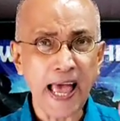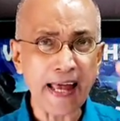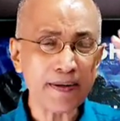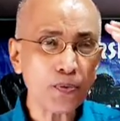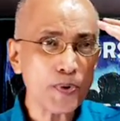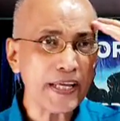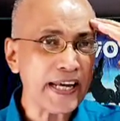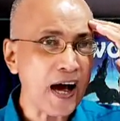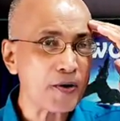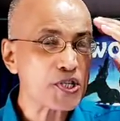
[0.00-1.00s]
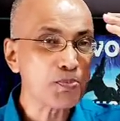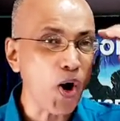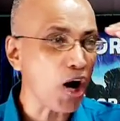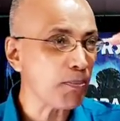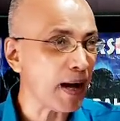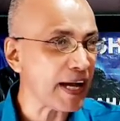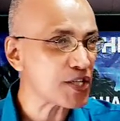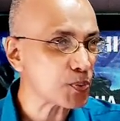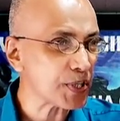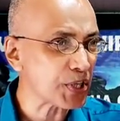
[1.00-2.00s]
and we, in our small
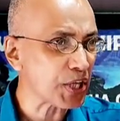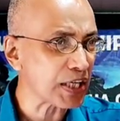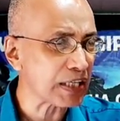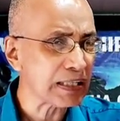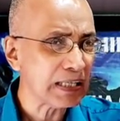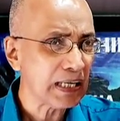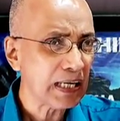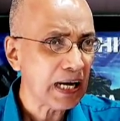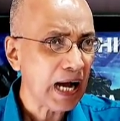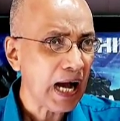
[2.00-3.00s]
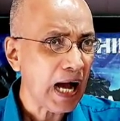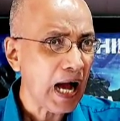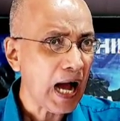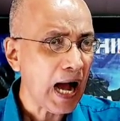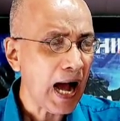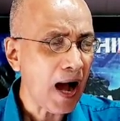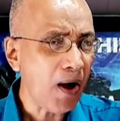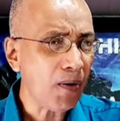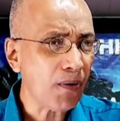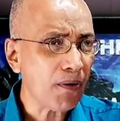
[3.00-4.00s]
minds, we think,
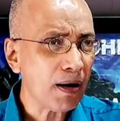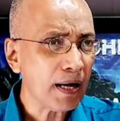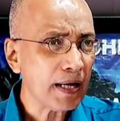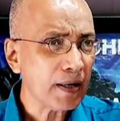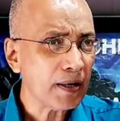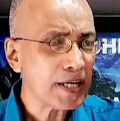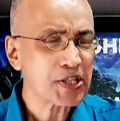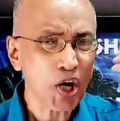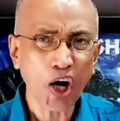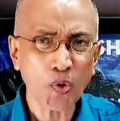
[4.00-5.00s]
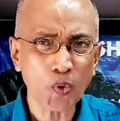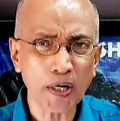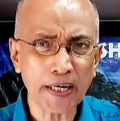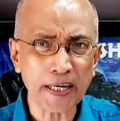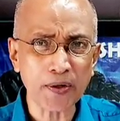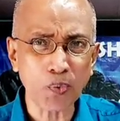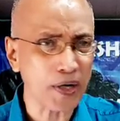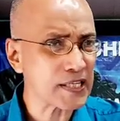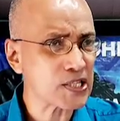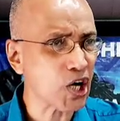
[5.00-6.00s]
how is God working?
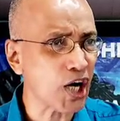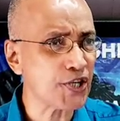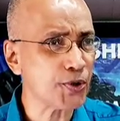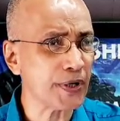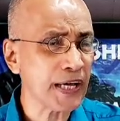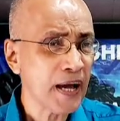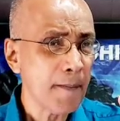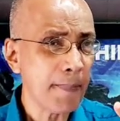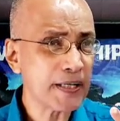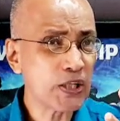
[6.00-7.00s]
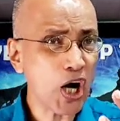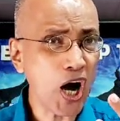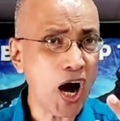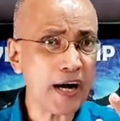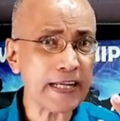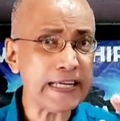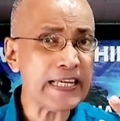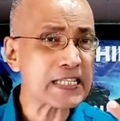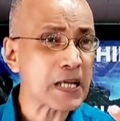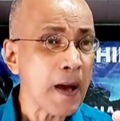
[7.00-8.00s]
What is God doing? But God
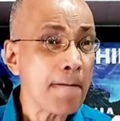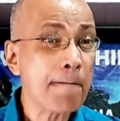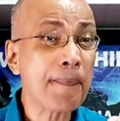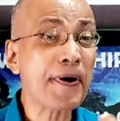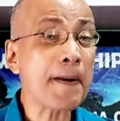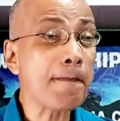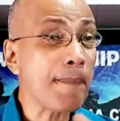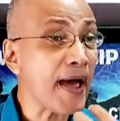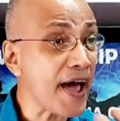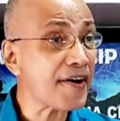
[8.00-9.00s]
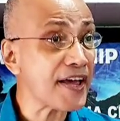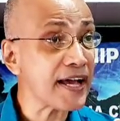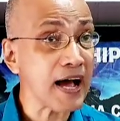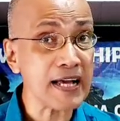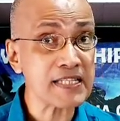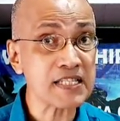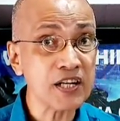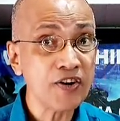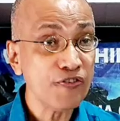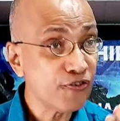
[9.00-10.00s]
is preparing us
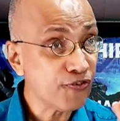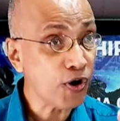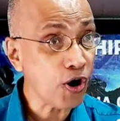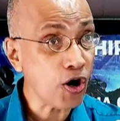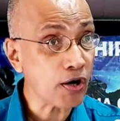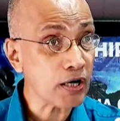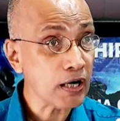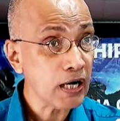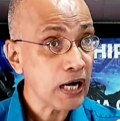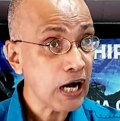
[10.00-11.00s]
for